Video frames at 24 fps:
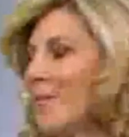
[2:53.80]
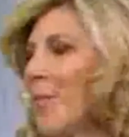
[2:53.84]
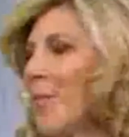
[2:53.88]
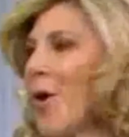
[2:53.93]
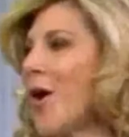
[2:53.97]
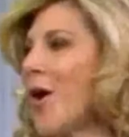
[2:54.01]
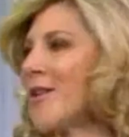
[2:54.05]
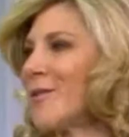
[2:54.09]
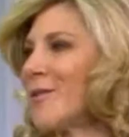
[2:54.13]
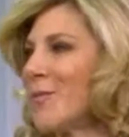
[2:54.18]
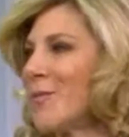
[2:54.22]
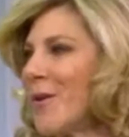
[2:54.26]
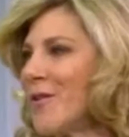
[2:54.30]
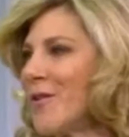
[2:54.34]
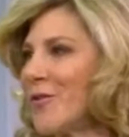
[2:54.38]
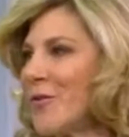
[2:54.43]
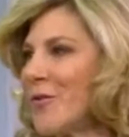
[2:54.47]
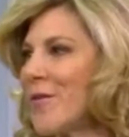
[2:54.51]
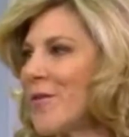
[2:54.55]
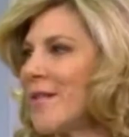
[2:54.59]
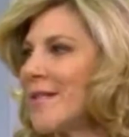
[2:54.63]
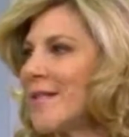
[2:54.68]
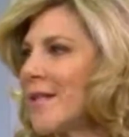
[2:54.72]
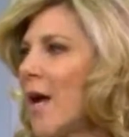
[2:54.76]
boss was
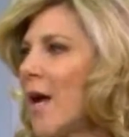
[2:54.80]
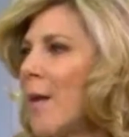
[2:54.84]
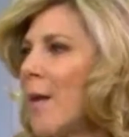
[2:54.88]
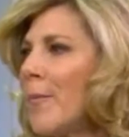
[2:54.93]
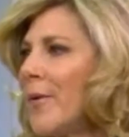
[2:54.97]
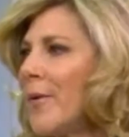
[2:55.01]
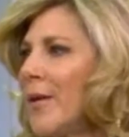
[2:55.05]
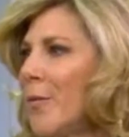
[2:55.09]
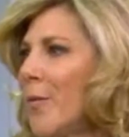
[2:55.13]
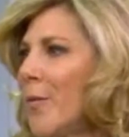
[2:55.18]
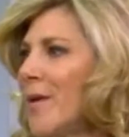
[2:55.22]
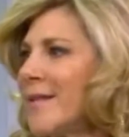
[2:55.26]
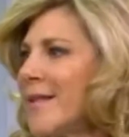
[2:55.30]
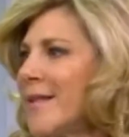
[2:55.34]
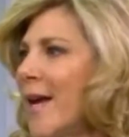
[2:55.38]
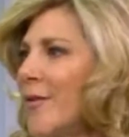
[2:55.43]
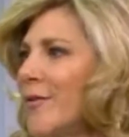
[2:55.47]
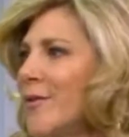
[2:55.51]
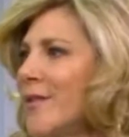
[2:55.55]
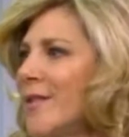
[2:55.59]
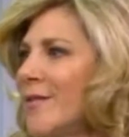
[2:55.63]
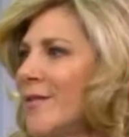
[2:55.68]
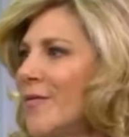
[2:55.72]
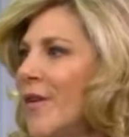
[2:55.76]
or this company was,
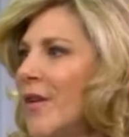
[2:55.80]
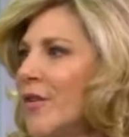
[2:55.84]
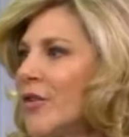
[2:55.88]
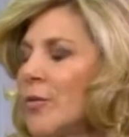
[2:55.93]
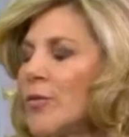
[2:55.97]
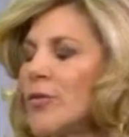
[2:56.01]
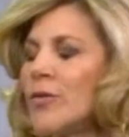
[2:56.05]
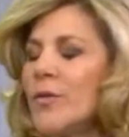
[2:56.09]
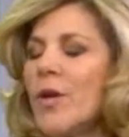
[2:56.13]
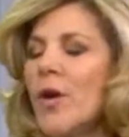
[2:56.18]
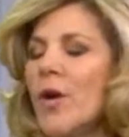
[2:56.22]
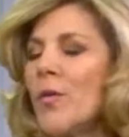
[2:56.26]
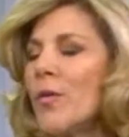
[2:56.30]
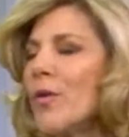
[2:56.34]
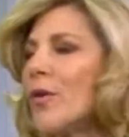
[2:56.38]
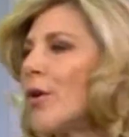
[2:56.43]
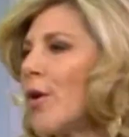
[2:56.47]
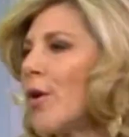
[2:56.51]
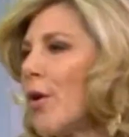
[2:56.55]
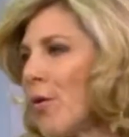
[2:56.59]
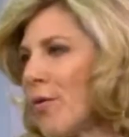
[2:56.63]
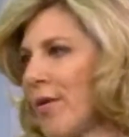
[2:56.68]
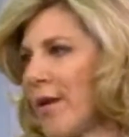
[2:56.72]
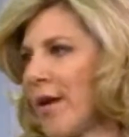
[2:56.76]
how dysfunctional. Don't
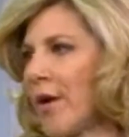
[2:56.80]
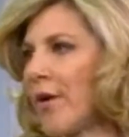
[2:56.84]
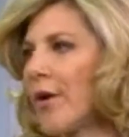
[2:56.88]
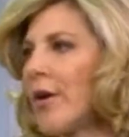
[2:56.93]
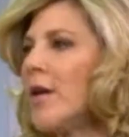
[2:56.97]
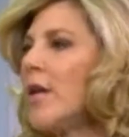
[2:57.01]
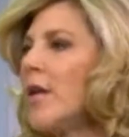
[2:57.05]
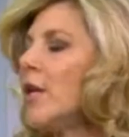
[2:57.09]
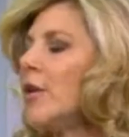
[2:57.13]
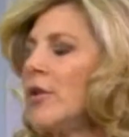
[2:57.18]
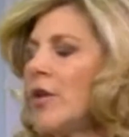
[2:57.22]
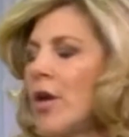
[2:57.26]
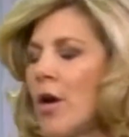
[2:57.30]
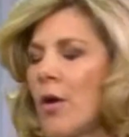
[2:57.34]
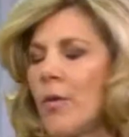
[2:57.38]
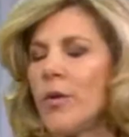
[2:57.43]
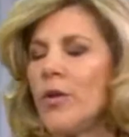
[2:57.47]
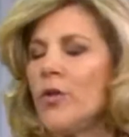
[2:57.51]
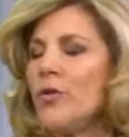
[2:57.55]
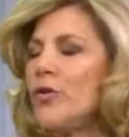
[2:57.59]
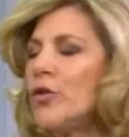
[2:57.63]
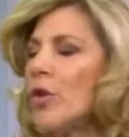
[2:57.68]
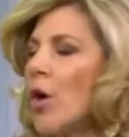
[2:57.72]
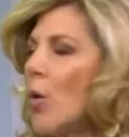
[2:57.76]
go not there. Good, not no,
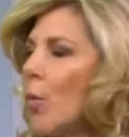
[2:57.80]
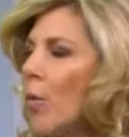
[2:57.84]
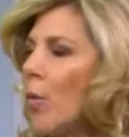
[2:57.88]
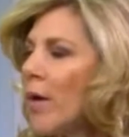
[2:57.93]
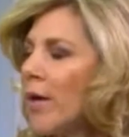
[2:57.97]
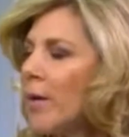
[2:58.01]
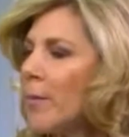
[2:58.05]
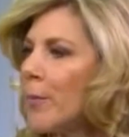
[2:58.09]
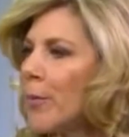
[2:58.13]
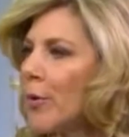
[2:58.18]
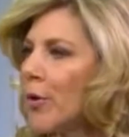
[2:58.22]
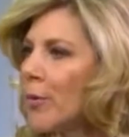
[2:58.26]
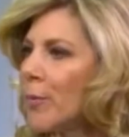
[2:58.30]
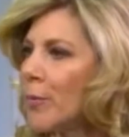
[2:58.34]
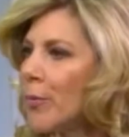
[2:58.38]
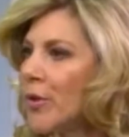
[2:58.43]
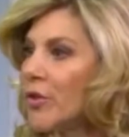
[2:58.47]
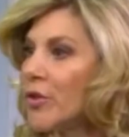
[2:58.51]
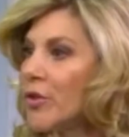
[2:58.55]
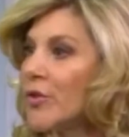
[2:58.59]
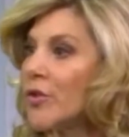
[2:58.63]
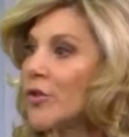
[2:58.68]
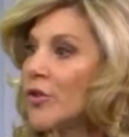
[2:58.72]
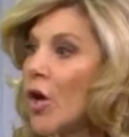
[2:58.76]
good you don't want to burn
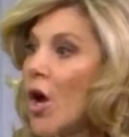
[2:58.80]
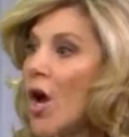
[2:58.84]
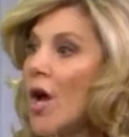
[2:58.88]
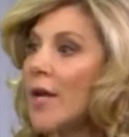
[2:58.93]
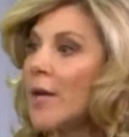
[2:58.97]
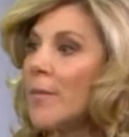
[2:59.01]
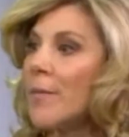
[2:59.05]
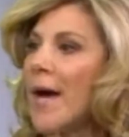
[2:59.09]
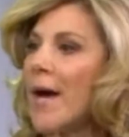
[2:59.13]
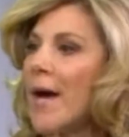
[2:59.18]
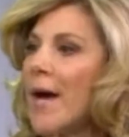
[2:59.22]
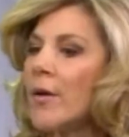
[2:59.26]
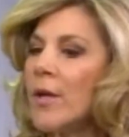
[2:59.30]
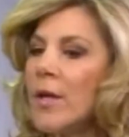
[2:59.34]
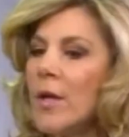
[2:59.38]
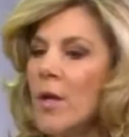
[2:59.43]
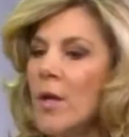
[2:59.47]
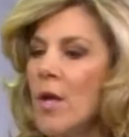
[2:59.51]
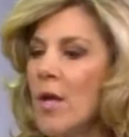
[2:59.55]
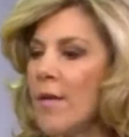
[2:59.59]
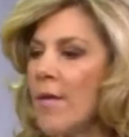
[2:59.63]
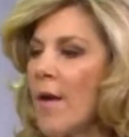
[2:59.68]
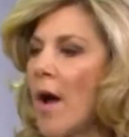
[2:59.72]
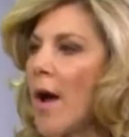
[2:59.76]
bridges. Talk about
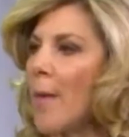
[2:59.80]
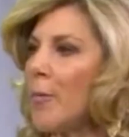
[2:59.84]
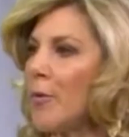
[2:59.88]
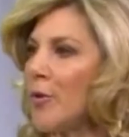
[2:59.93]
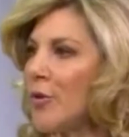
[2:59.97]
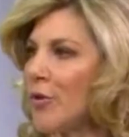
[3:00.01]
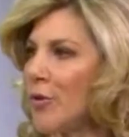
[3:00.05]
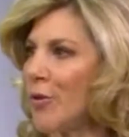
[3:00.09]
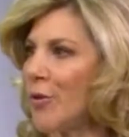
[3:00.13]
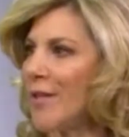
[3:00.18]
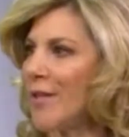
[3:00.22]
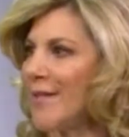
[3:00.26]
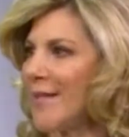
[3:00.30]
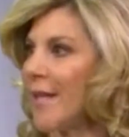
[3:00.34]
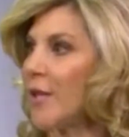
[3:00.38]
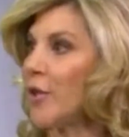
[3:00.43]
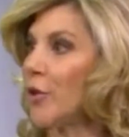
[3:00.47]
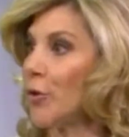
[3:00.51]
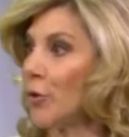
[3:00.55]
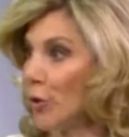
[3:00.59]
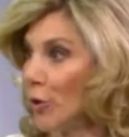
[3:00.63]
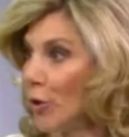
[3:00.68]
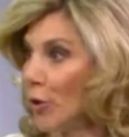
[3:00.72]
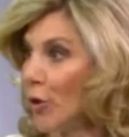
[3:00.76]
opportunities
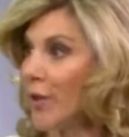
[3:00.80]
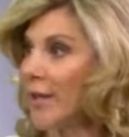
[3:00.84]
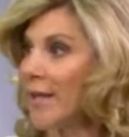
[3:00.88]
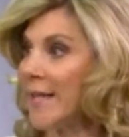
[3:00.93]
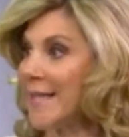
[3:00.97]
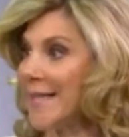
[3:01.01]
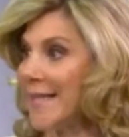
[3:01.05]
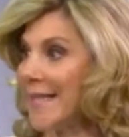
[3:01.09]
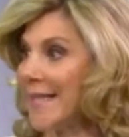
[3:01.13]
that you're looking to